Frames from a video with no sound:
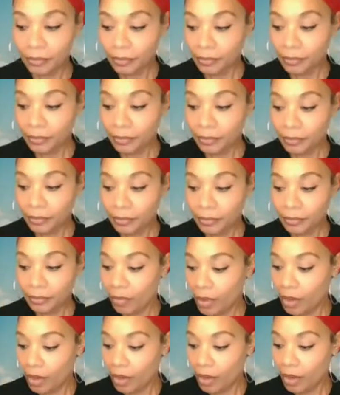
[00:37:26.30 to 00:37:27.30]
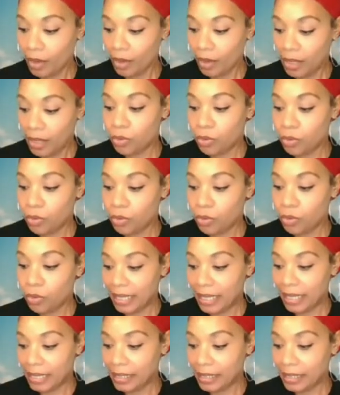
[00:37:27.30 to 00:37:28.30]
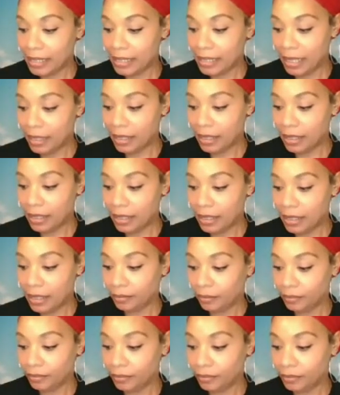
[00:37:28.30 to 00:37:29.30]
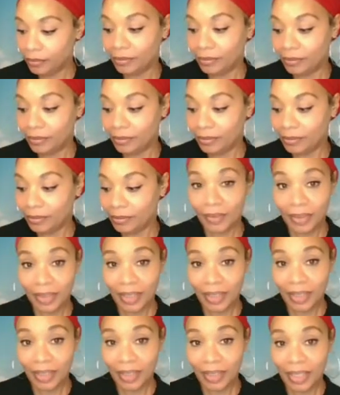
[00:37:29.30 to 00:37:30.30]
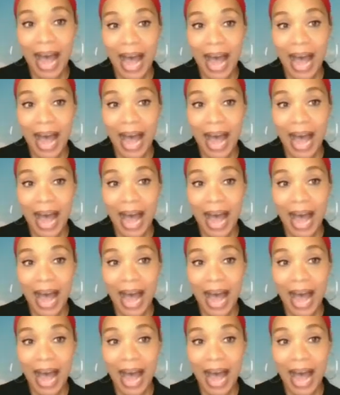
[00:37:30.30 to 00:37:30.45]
No words are spoken by the person on screen.